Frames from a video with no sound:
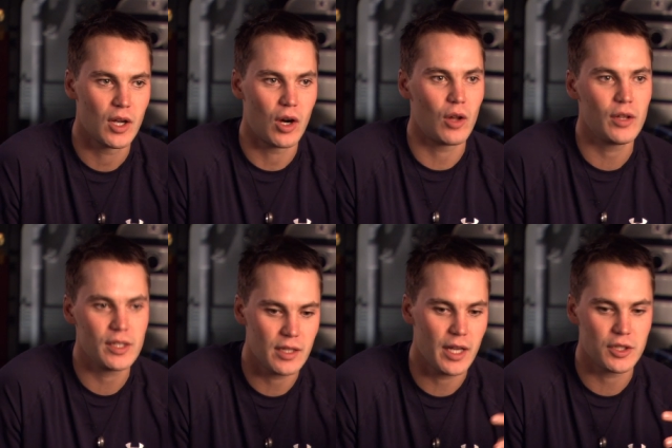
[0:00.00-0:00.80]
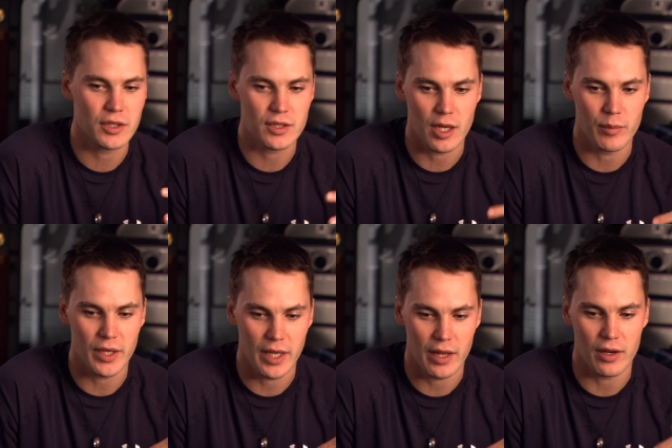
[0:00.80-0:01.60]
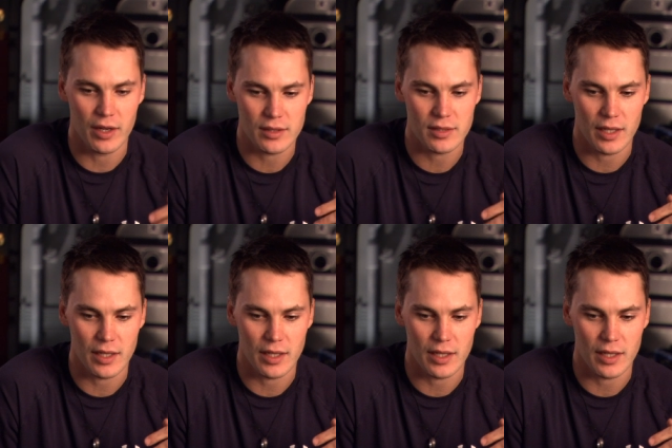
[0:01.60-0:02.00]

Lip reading: All these nations come together, and it's